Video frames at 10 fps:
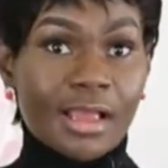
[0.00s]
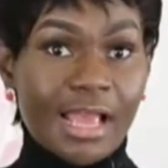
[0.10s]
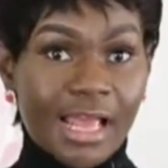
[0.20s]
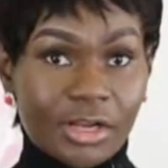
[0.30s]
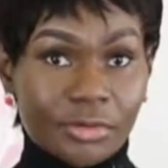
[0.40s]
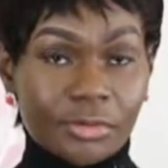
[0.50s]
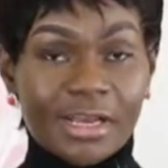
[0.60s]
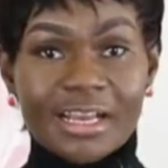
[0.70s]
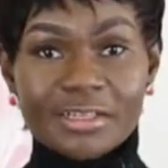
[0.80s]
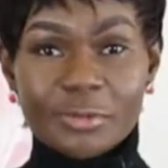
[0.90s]
Hello
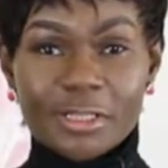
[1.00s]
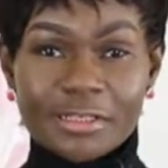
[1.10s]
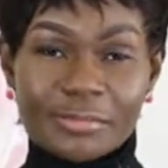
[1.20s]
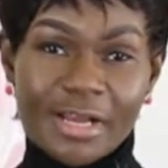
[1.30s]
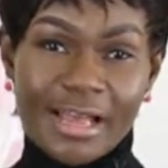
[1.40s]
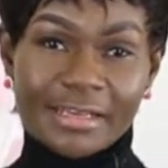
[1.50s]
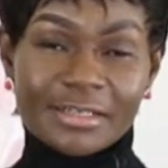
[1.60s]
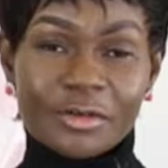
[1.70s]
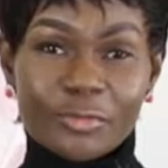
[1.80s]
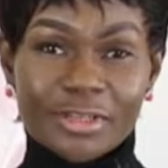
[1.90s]
and welcome back.
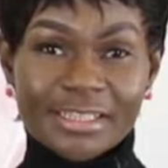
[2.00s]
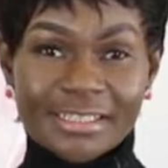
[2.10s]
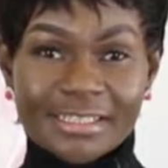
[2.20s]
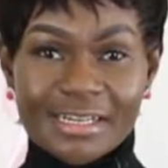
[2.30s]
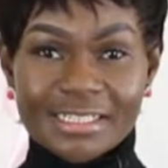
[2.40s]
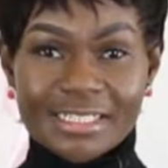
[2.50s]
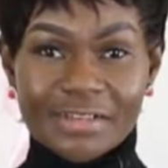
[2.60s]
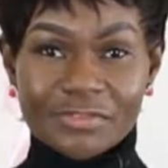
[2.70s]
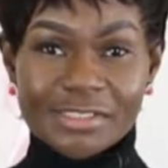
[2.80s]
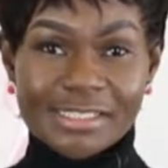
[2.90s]
With the ganache
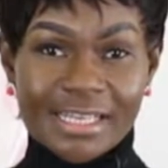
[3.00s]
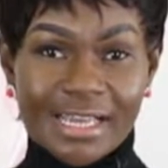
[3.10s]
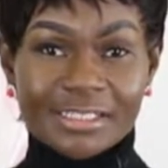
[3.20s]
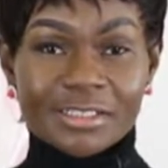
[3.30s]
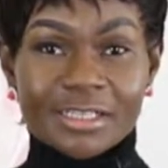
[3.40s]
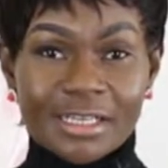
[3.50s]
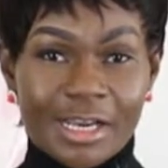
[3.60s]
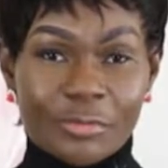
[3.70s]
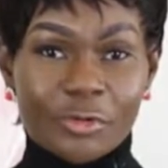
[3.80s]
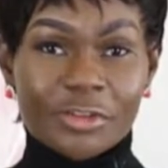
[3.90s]
left to set,
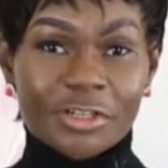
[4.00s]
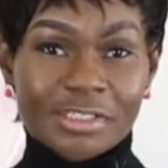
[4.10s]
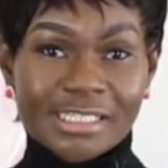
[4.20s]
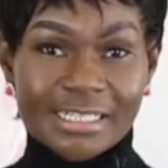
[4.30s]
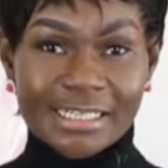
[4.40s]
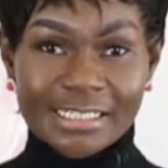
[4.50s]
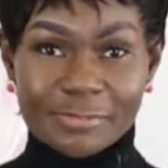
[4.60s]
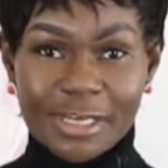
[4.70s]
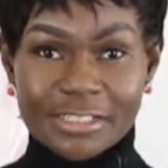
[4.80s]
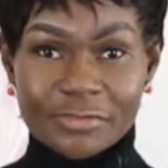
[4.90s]
I'm moving on to the next
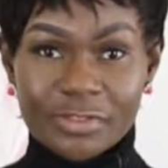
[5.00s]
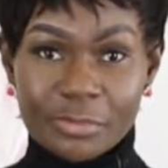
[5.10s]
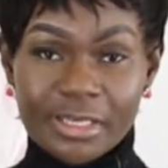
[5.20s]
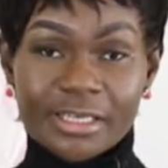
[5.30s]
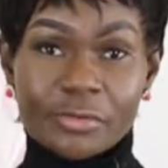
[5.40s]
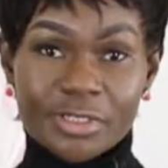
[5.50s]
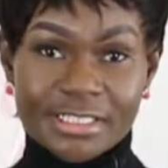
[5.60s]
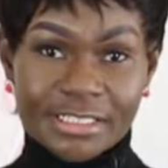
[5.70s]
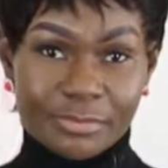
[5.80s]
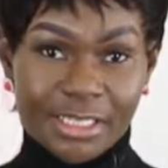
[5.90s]
part of the bake,
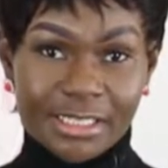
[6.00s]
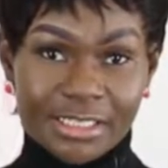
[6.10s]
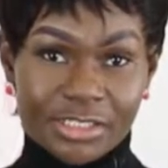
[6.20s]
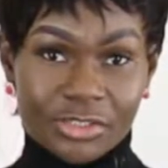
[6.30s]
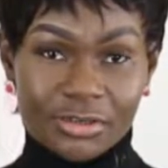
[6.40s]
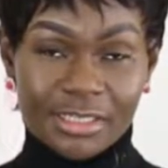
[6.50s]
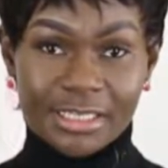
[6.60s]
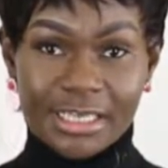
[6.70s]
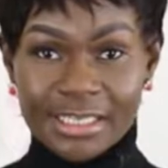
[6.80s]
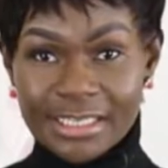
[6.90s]
which is making the chocolate
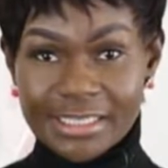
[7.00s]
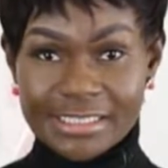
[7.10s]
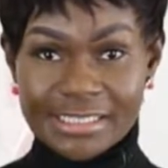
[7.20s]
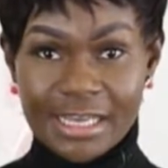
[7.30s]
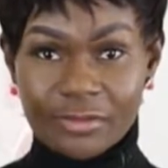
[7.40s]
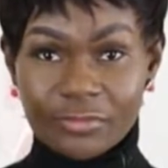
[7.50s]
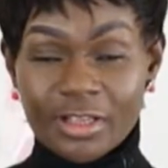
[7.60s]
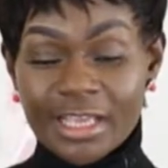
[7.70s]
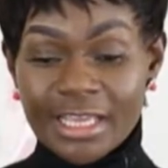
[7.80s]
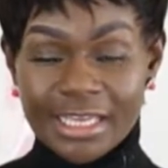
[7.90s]
cake itself.
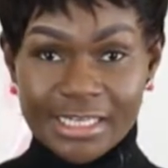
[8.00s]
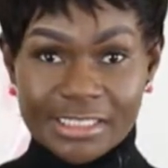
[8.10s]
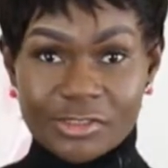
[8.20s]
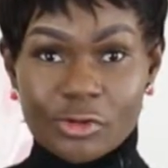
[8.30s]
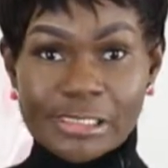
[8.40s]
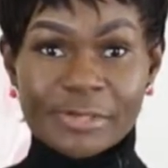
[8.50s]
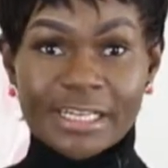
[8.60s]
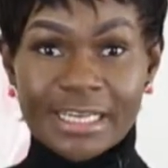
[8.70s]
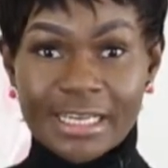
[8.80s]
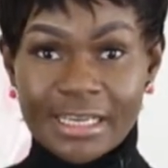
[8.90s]
In a saucepan
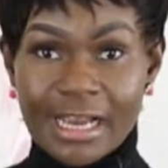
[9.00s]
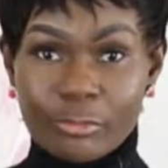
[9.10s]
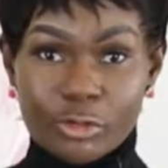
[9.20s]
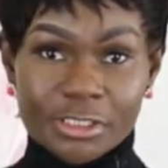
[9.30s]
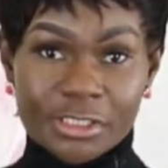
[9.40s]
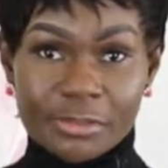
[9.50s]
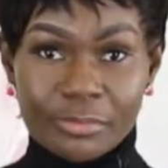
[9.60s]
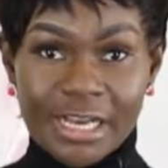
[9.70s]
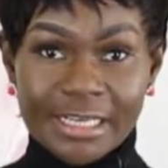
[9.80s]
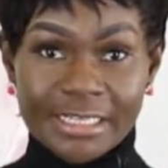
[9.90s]
here, I'm going to
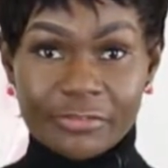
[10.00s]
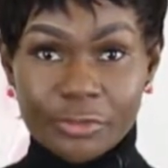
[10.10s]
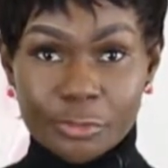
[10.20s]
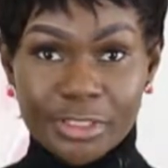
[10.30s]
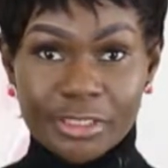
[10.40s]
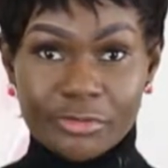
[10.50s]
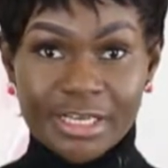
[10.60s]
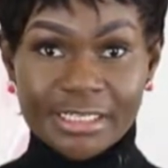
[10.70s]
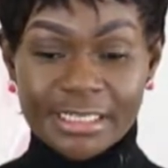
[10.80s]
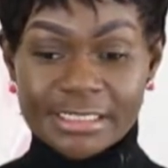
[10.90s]
combine a few
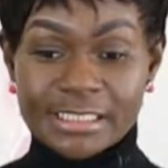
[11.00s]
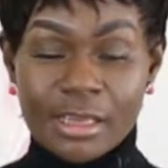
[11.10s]
ingredients.